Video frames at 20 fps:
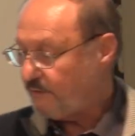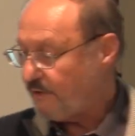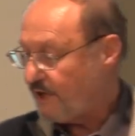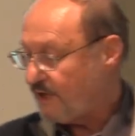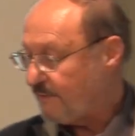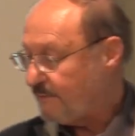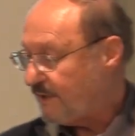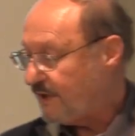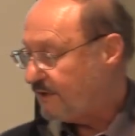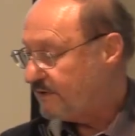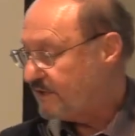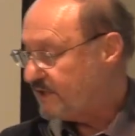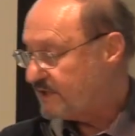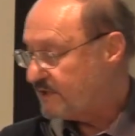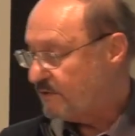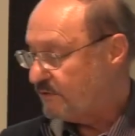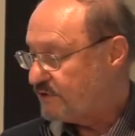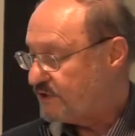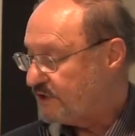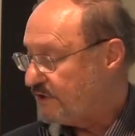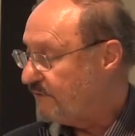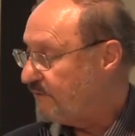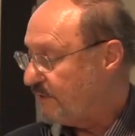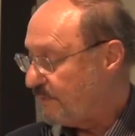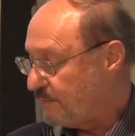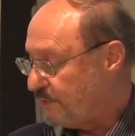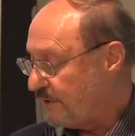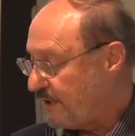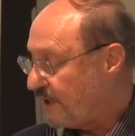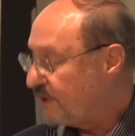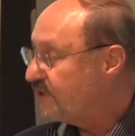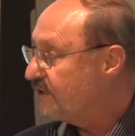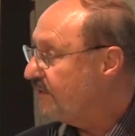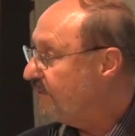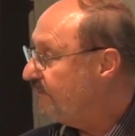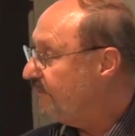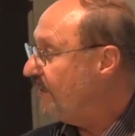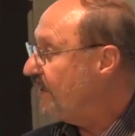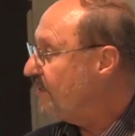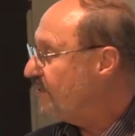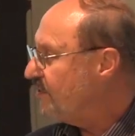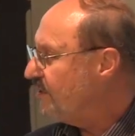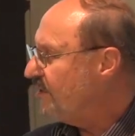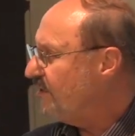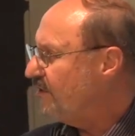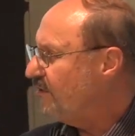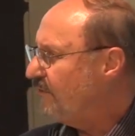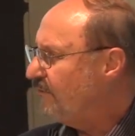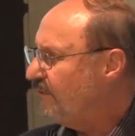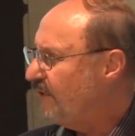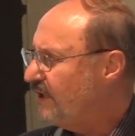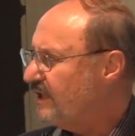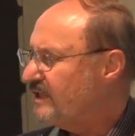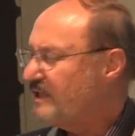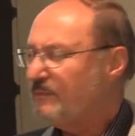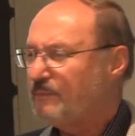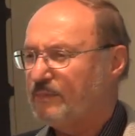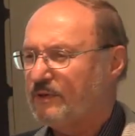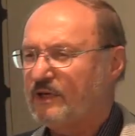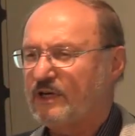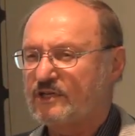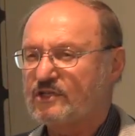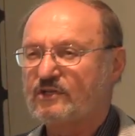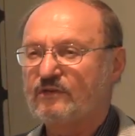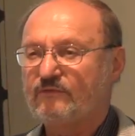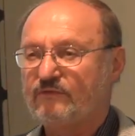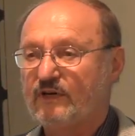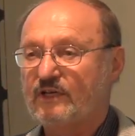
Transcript: thought about this notion of the production function. You know, what is the production